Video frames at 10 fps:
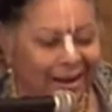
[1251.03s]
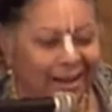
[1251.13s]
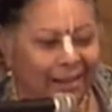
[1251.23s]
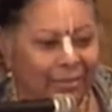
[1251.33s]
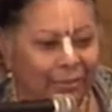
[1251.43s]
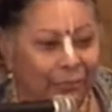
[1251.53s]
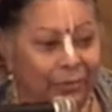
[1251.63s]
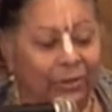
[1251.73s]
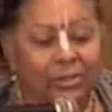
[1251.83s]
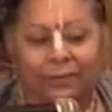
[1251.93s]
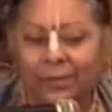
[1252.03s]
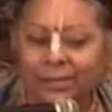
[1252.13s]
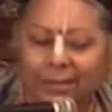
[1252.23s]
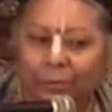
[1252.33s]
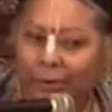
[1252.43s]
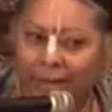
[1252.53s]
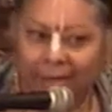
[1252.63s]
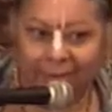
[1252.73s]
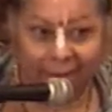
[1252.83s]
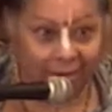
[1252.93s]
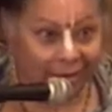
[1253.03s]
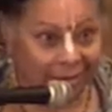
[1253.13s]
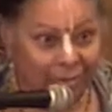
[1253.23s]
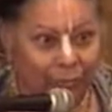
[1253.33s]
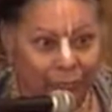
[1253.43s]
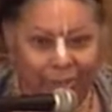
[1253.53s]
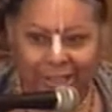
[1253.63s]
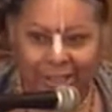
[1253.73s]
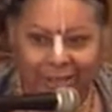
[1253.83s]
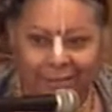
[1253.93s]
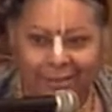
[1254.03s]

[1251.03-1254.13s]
And for those of us that are not so fortunate